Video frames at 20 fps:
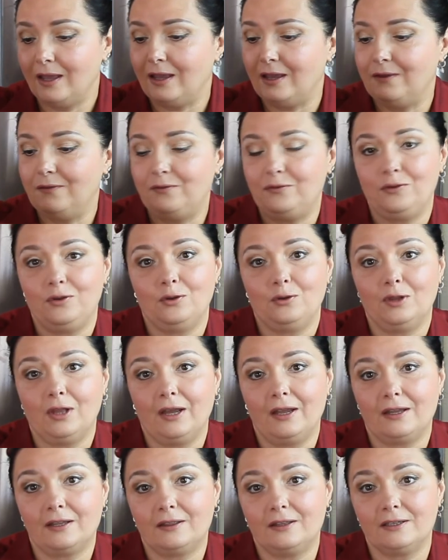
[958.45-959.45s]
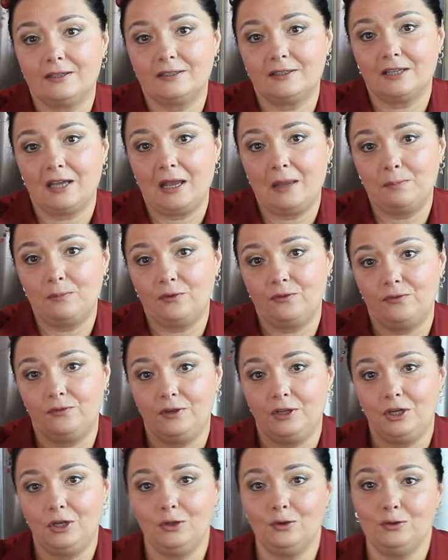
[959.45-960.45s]
If you like this type of
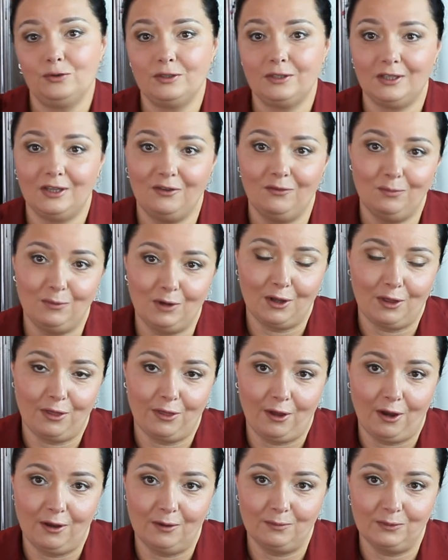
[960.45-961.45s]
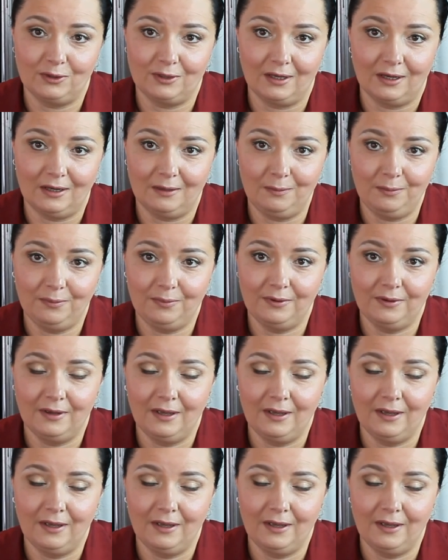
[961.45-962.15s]
videos, give a thumbs up.